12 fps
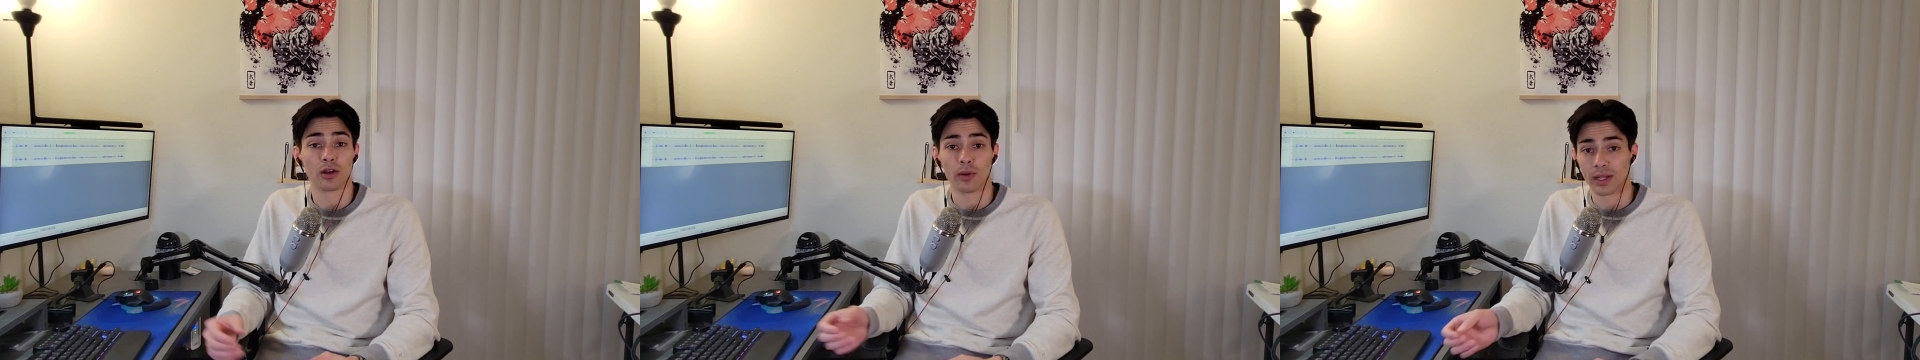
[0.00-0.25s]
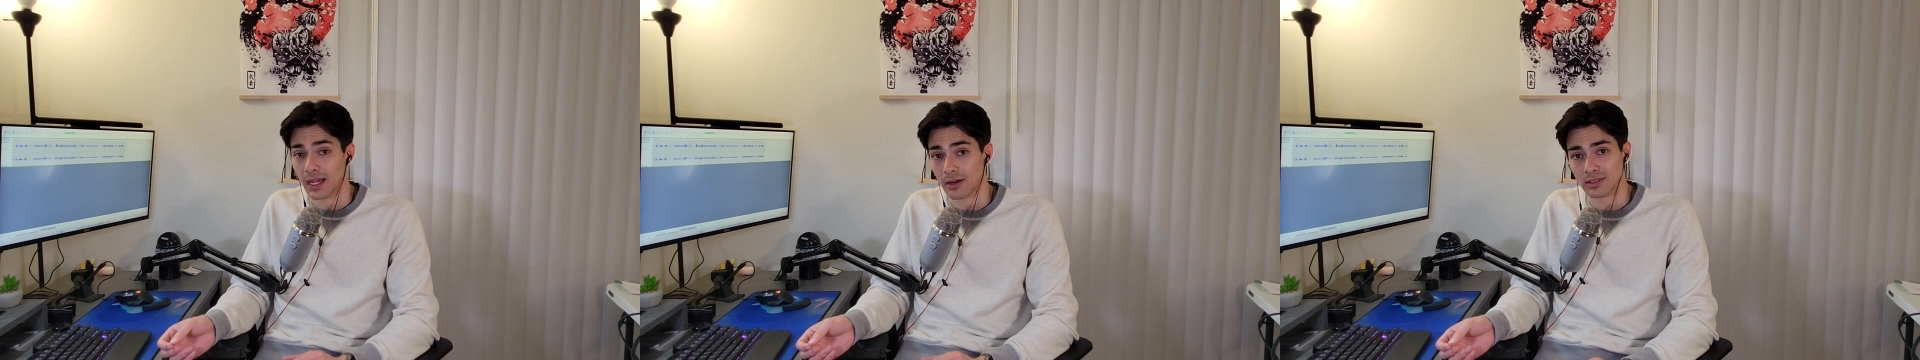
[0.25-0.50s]

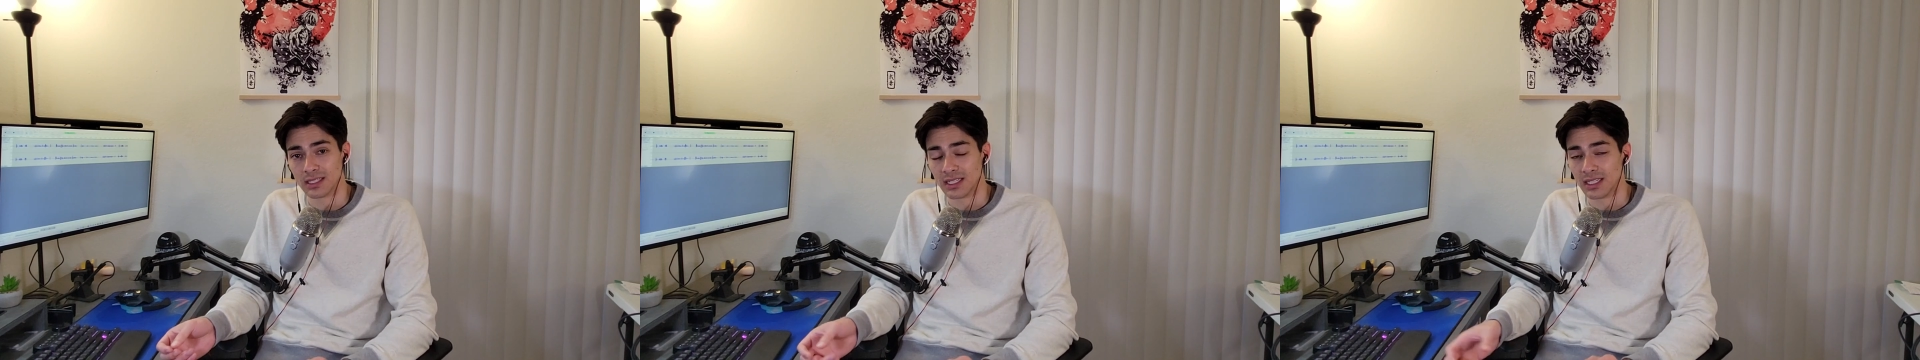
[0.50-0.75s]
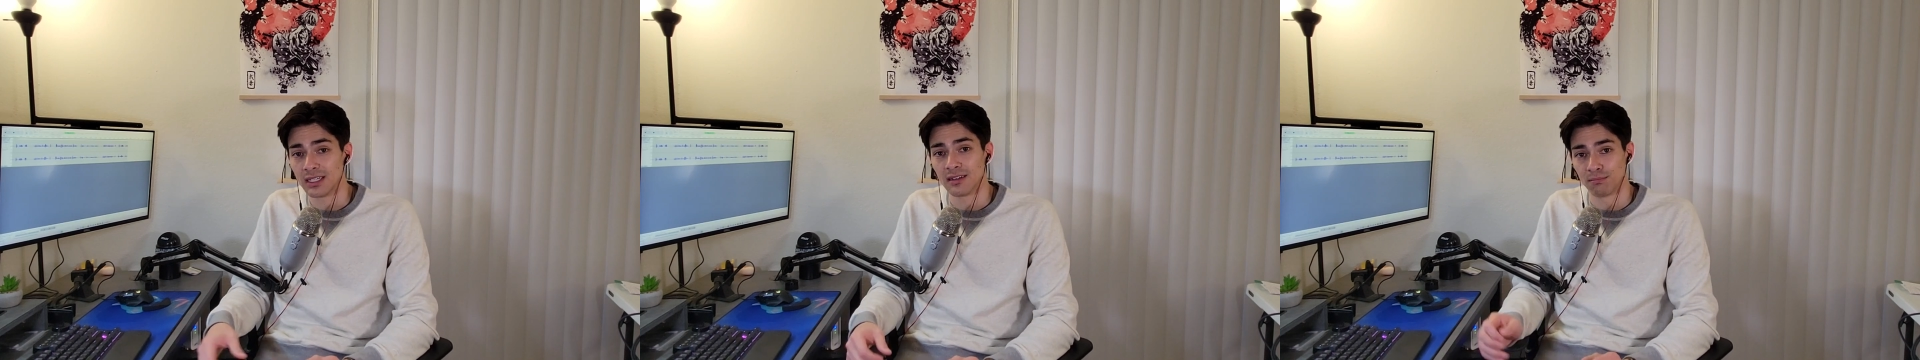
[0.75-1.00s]
going out to
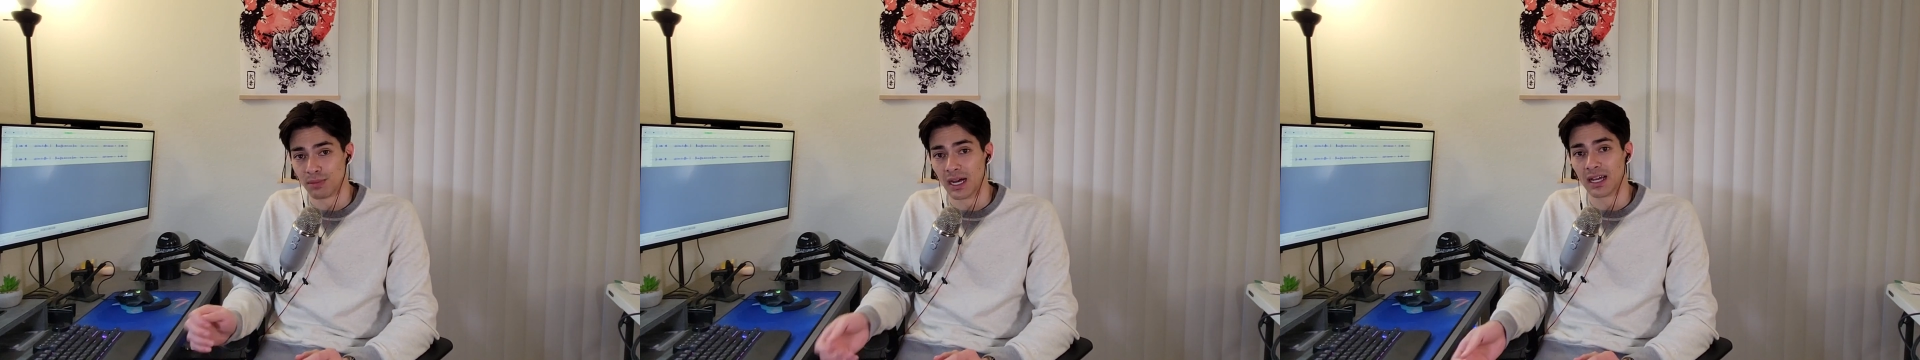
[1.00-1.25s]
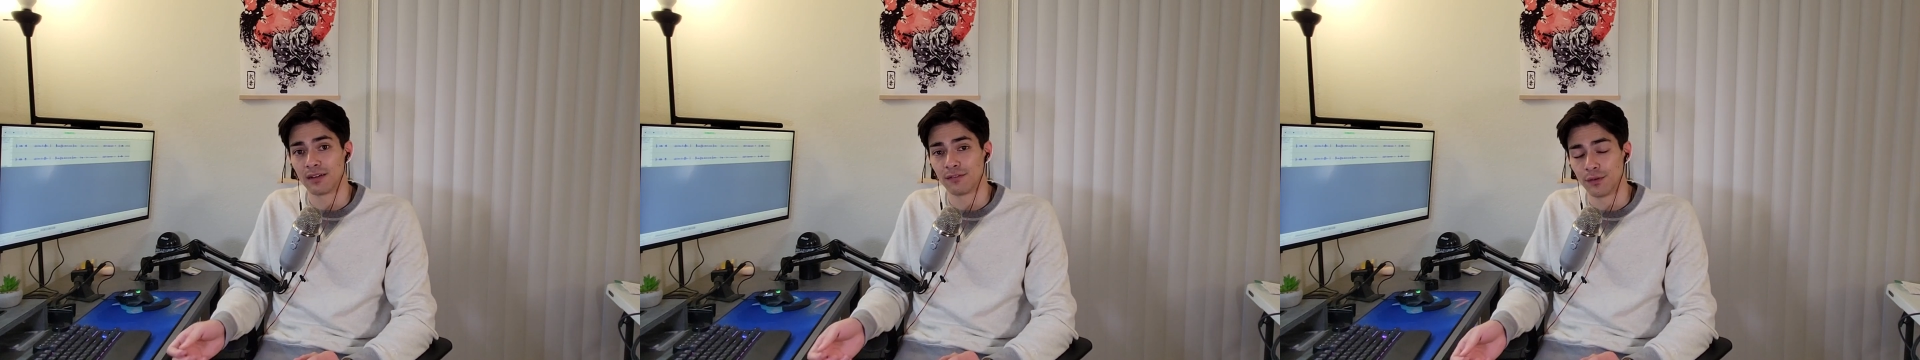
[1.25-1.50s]
eat and
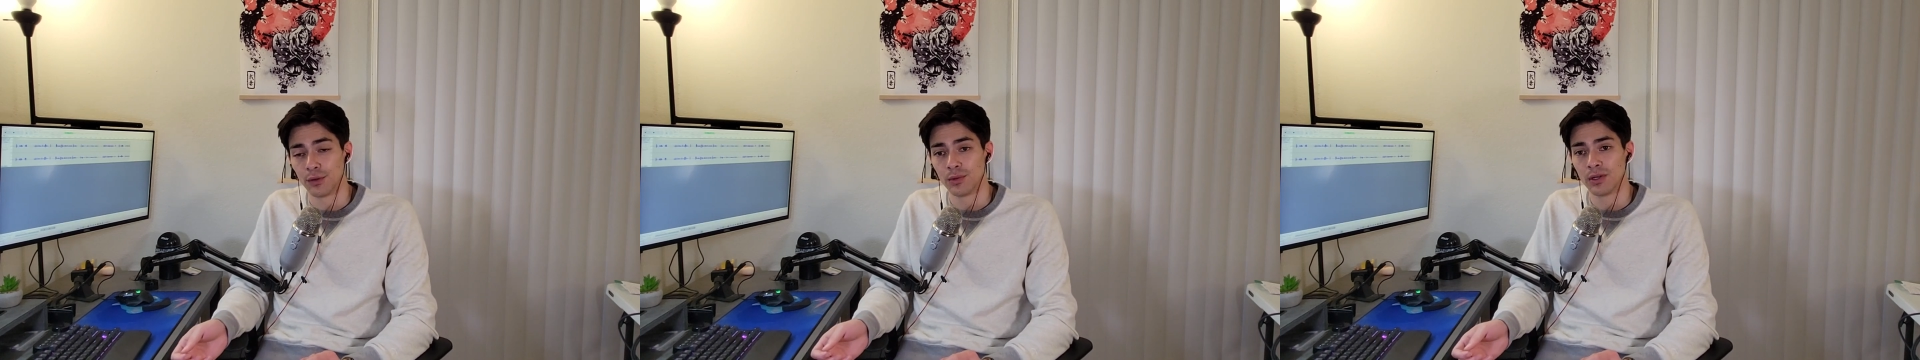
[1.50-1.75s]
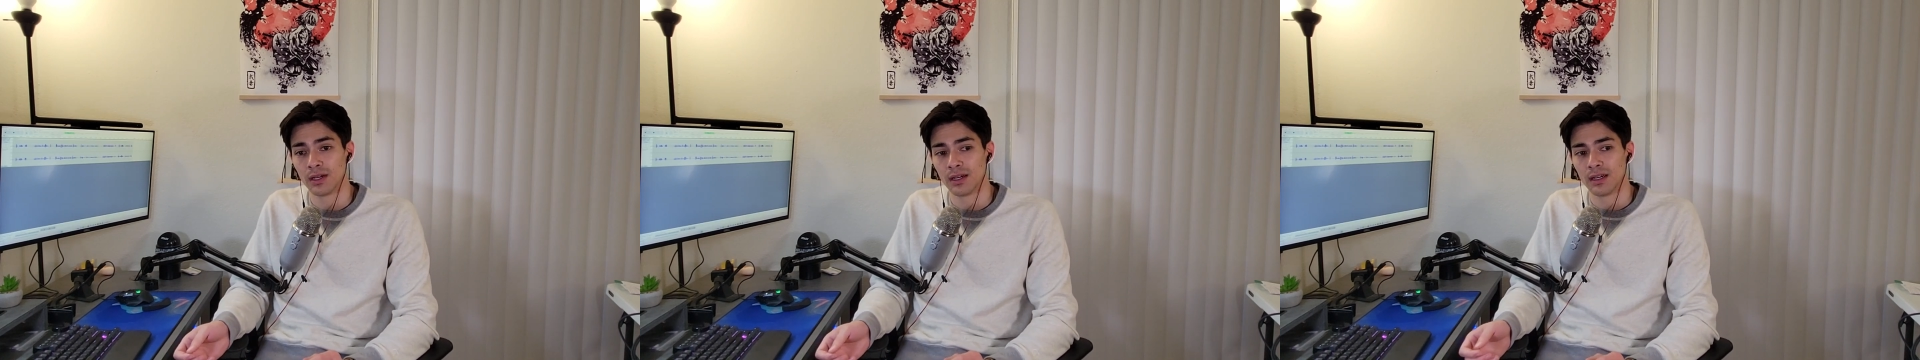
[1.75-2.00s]
buying food,